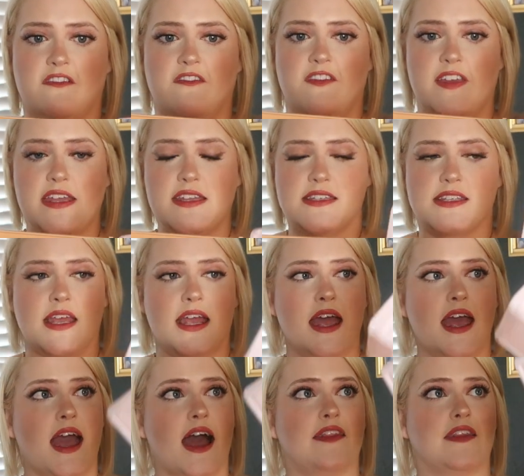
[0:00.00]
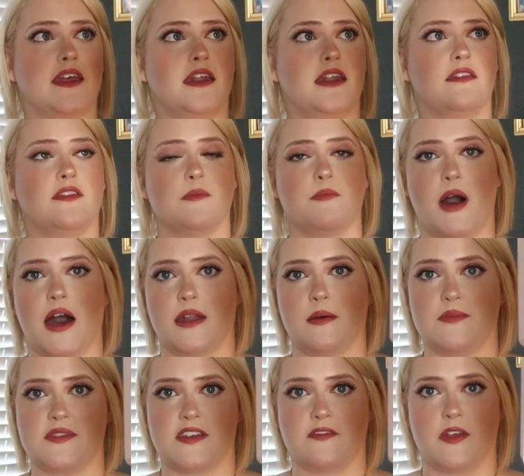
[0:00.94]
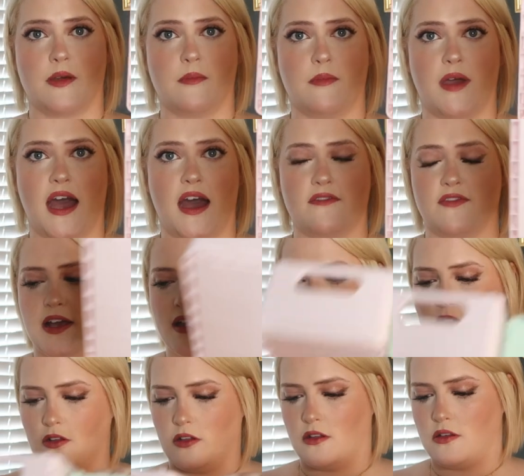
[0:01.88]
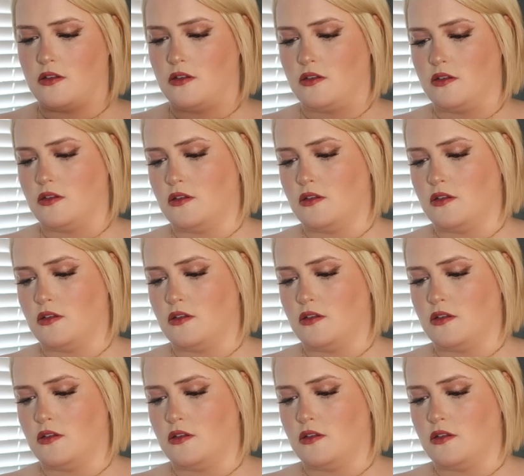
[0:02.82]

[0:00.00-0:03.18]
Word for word: feet and then the bottoms of them have like little